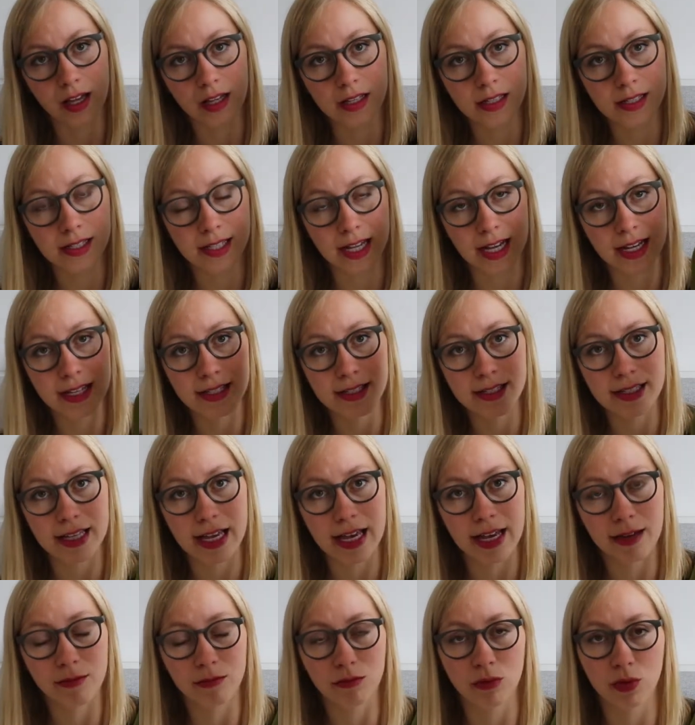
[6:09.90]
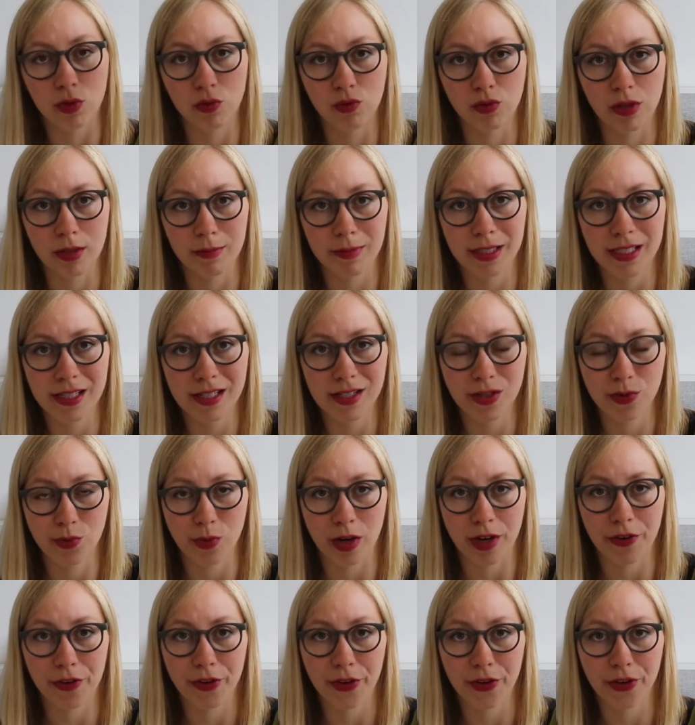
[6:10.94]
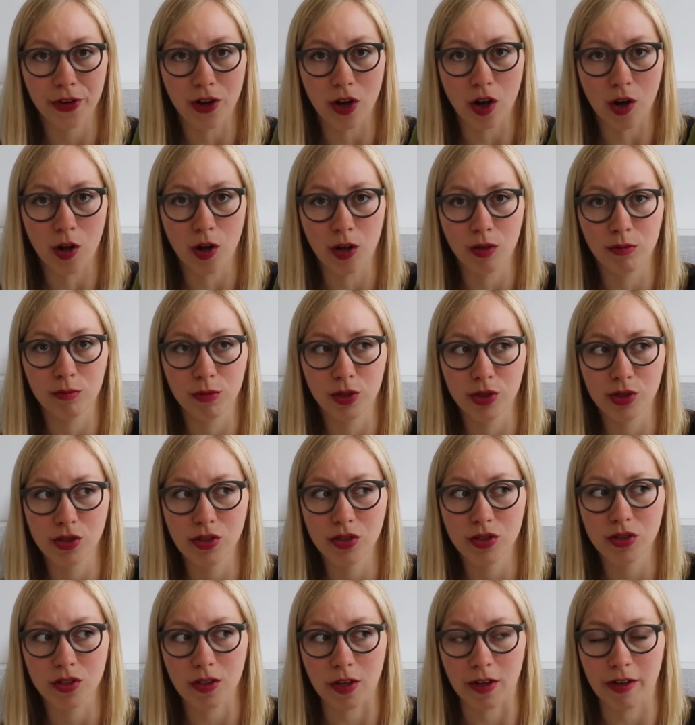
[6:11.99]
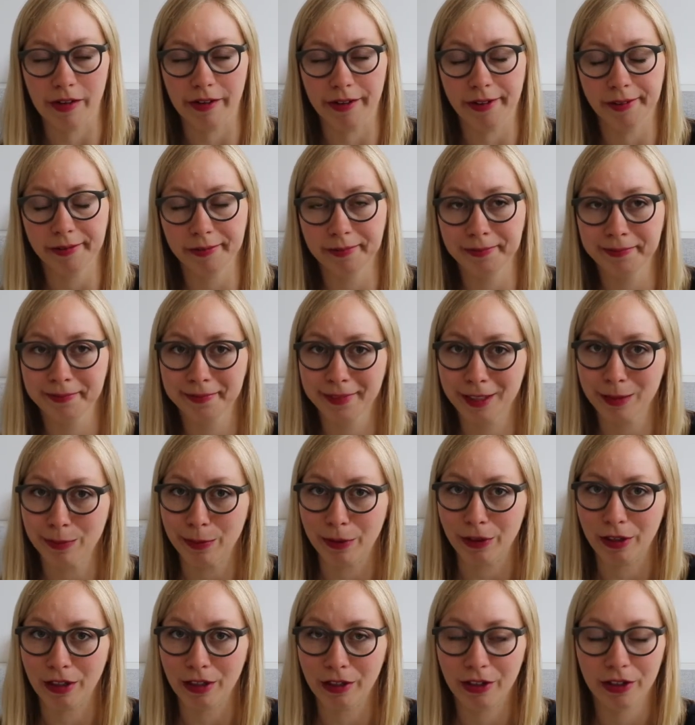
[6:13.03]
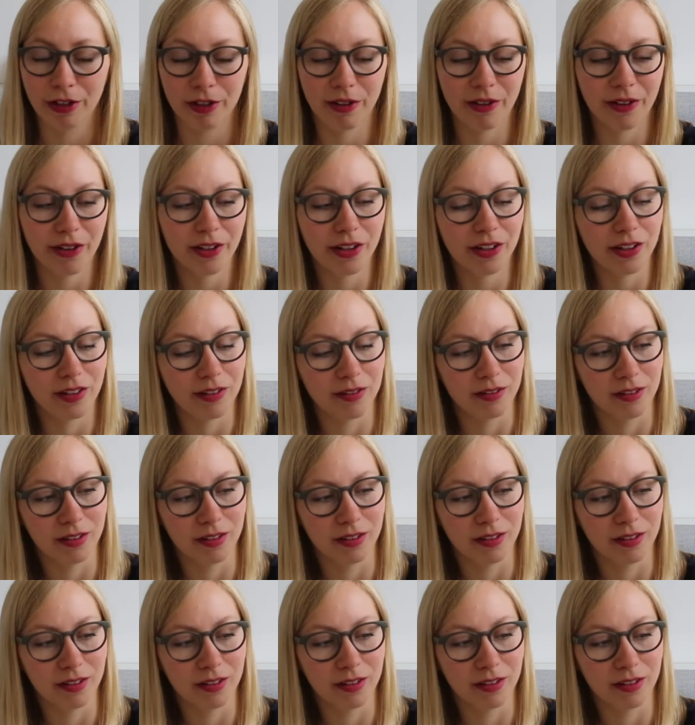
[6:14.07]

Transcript: Size M women's sweater, almost done. Spoiler alert.